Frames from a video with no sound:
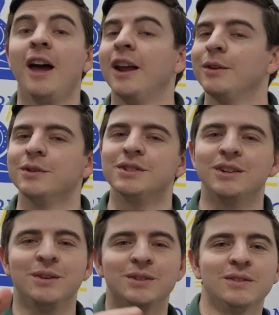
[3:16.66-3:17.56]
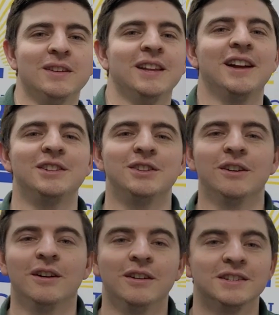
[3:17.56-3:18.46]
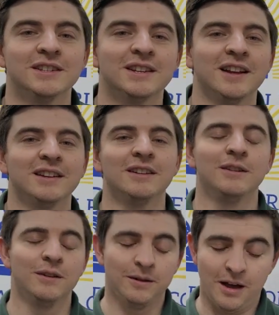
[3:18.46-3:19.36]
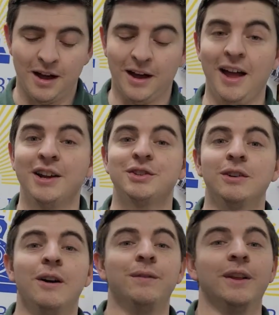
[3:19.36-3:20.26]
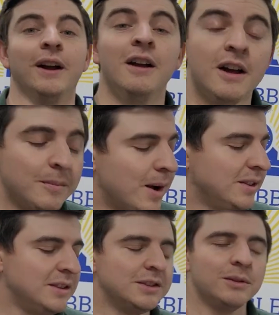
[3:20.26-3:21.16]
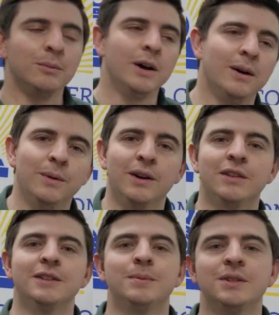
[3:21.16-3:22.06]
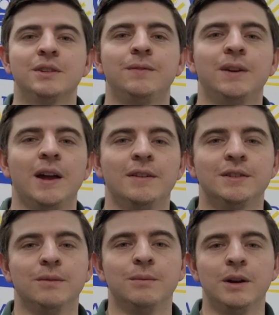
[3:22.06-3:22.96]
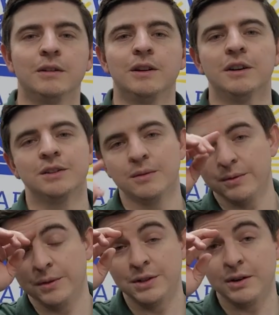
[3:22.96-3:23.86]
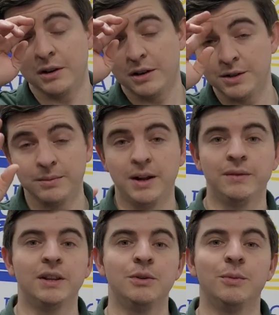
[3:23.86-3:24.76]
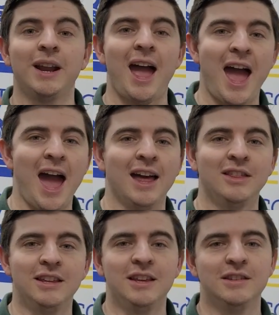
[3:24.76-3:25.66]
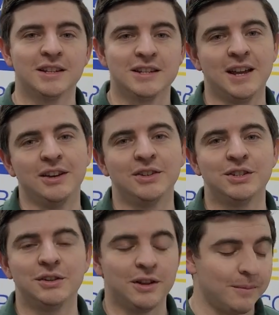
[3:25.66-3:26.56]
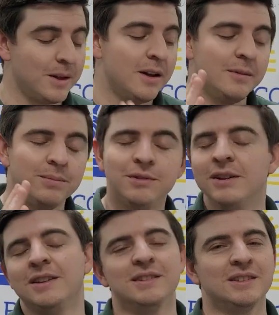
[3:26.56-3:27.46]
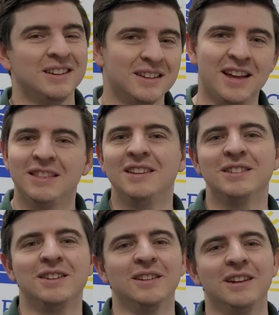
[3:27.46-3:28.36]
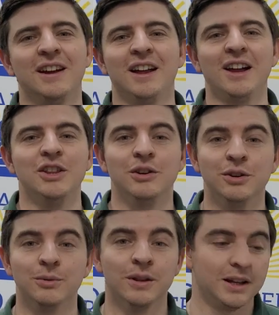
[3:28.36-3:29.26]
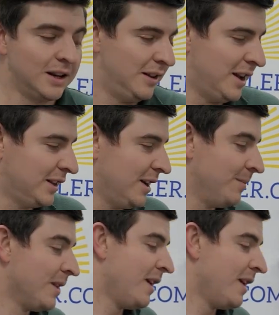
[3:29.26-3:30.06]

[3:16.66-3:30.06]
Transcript: And of course, you can always throw in that Engineer Hall discount to get a little uh, extra off of there. But these are well worth it, especially if you have some well cars or refrigerator cars or whatever that you want to add these containers to them. Please get these on your layout. I know you're really going to like them.